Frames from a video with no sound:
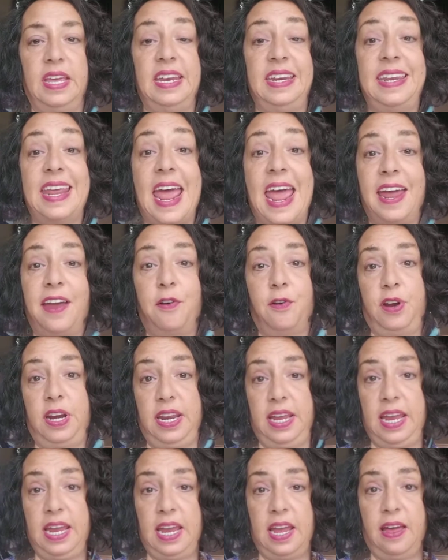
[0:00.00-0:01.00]

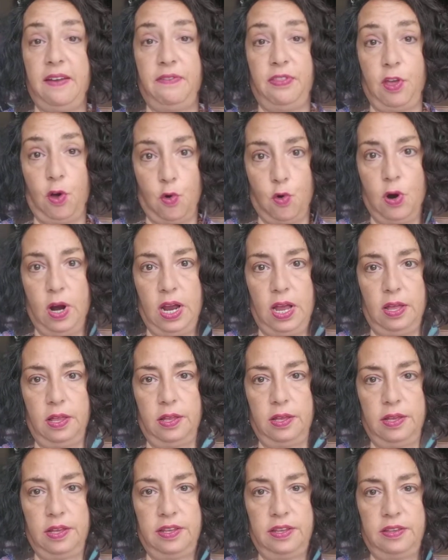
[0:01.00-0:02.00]
integrity of the oil.
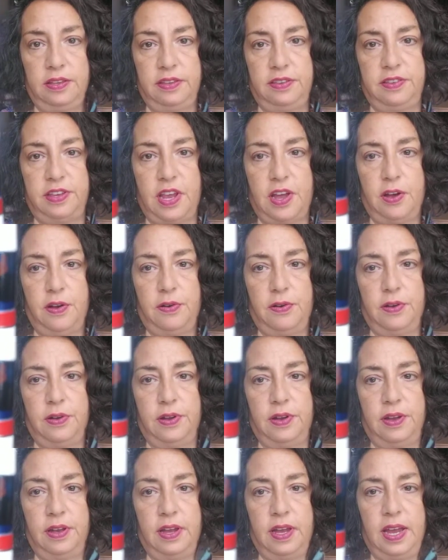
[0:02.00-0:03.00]
So,
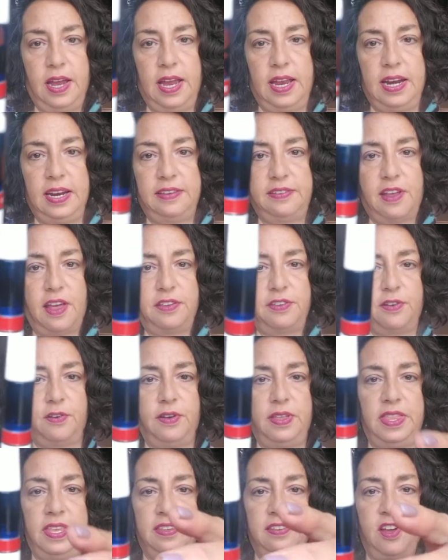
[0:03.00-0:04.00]
and it's also
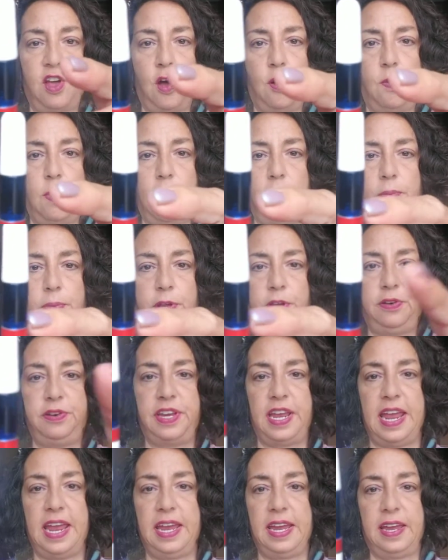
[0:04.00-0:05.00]
in this cobalt blue
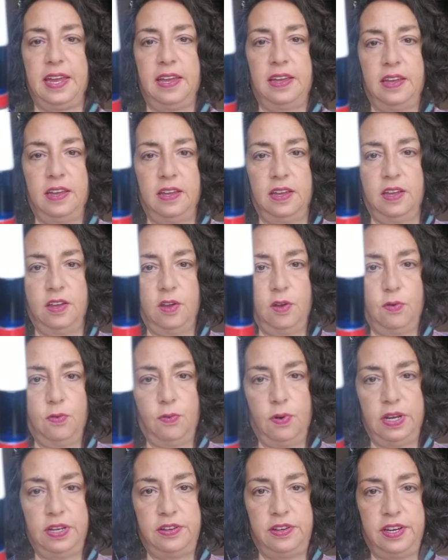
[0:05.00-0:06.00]
tank,
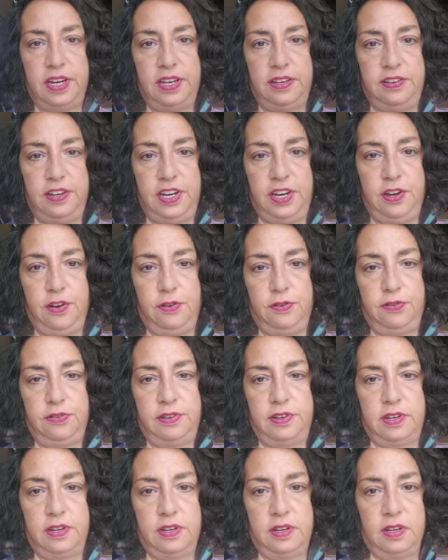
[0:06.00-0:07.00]
which is
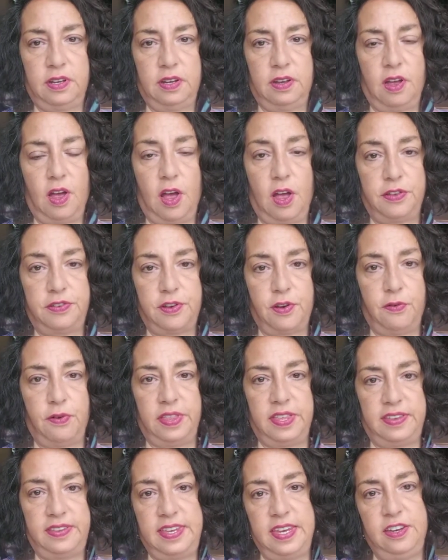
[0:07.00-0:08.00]
used also
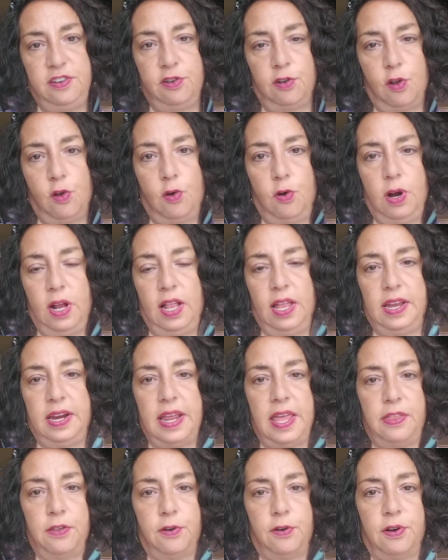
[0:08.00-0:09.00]
with essential oil and
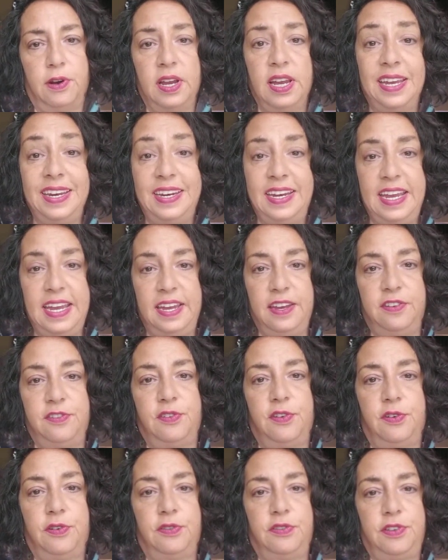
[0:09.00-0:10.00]
other
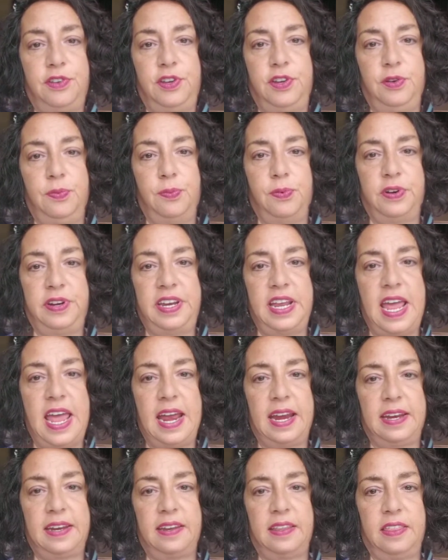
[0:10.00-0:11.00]
tinctures to
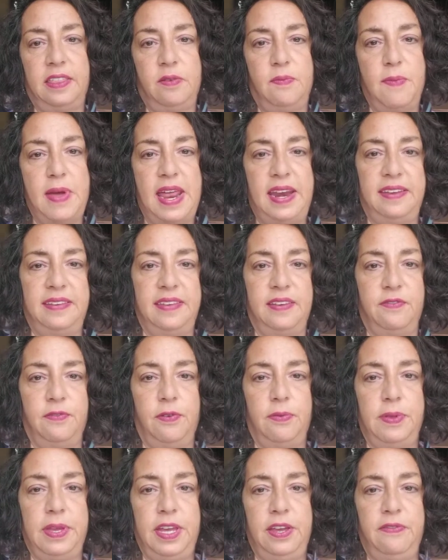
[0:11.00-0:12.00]
protect the medicine
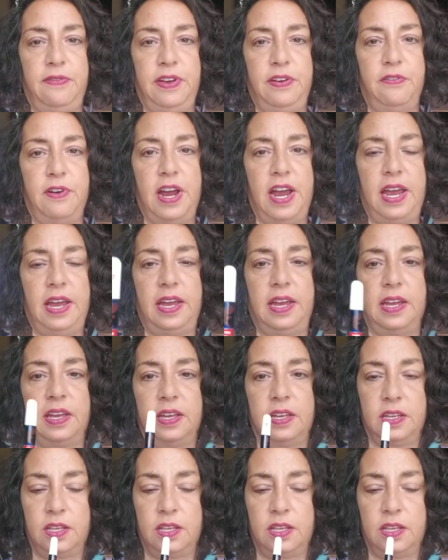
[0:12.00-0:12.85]
from the UV ray.